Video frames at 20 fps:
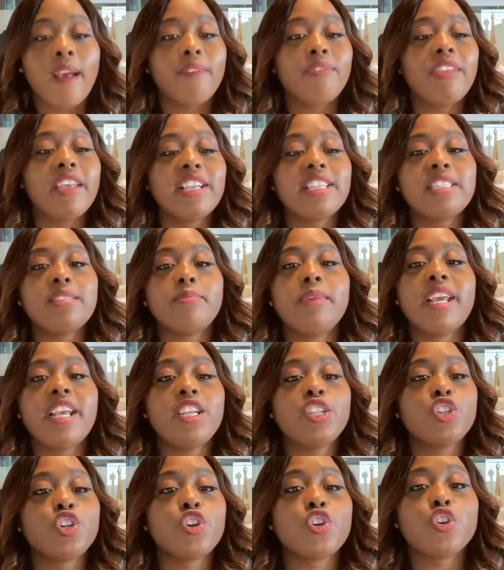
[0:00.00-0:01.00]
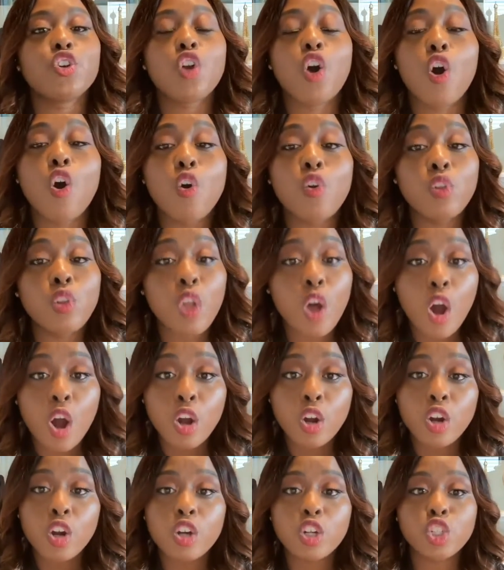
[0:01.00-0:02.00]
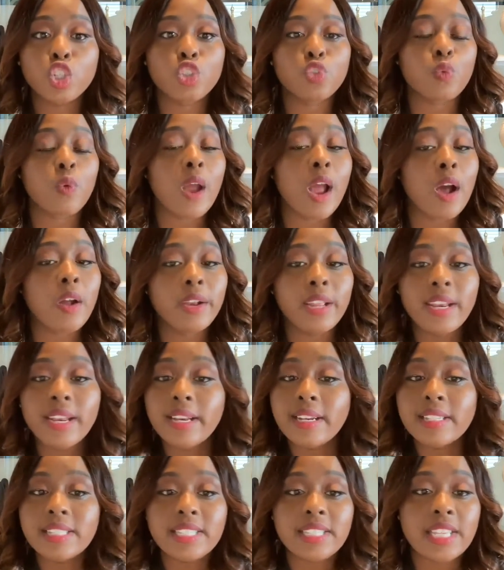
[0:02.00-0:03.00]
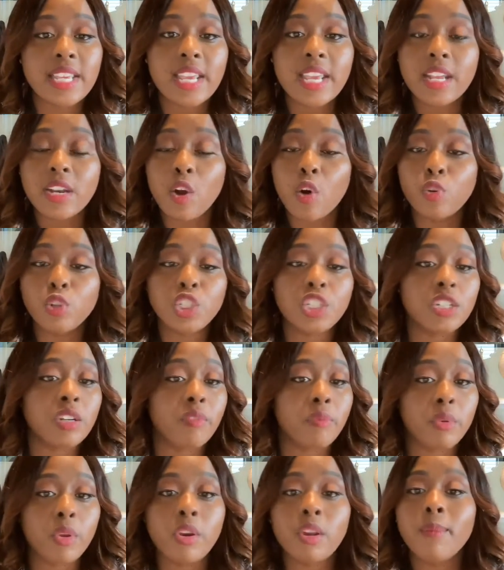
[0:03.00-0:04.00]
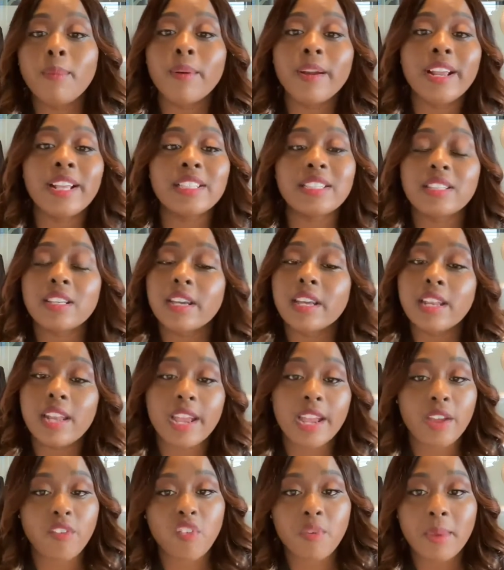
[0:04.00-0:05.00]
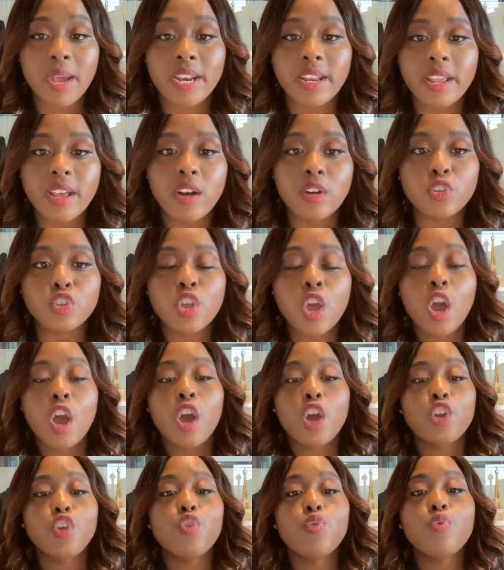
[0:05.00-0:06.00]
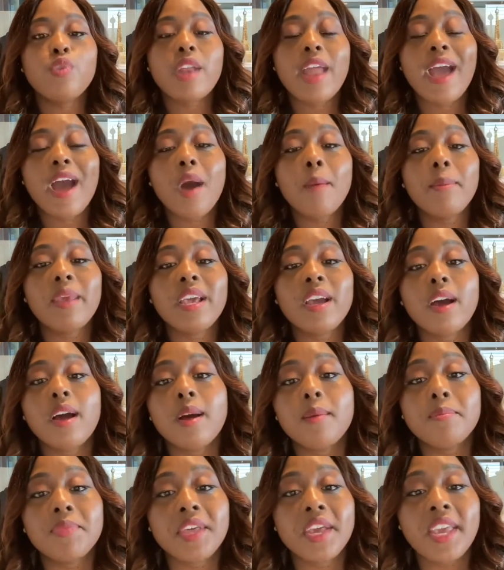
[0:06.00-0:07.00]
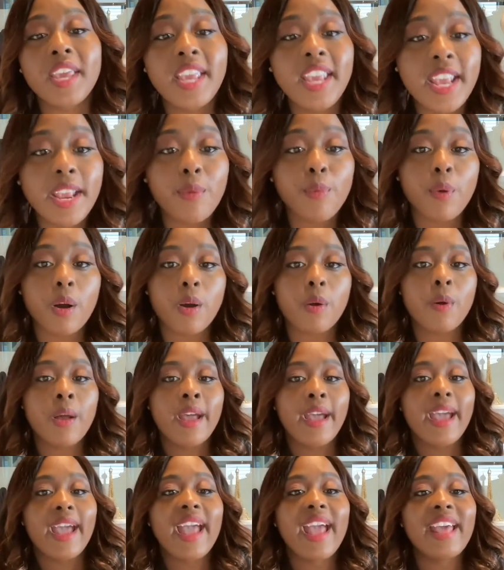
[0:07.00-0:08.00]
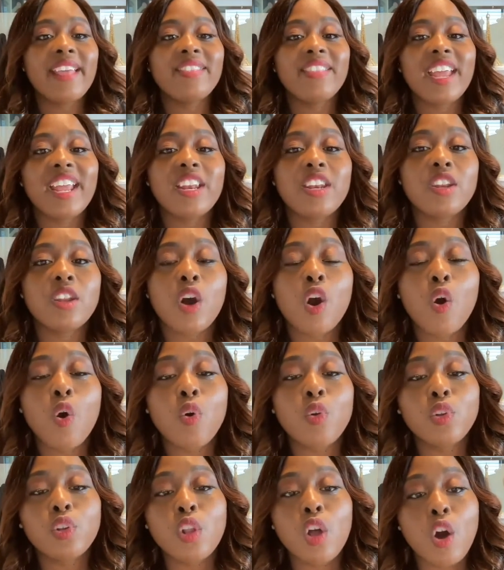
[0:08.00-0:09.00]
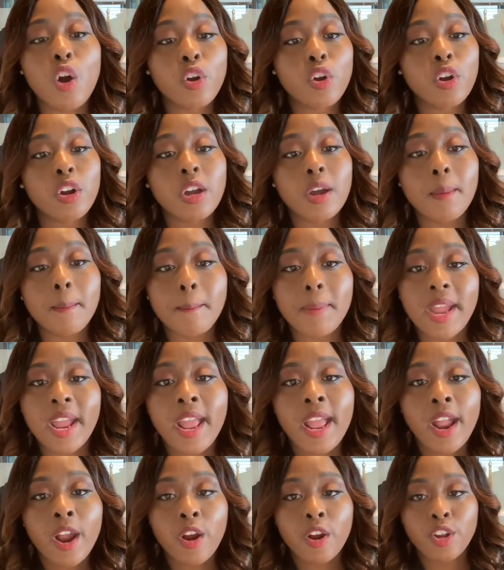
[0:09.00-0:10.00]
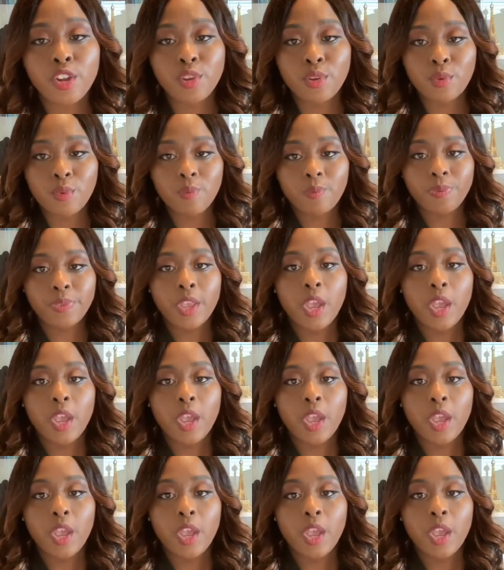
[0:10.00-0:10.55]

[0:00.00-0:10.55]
This means you're no longer drowning in a sea and ocean of beauty brands looking like everybody else. You now become the hero, and they no longer compare you.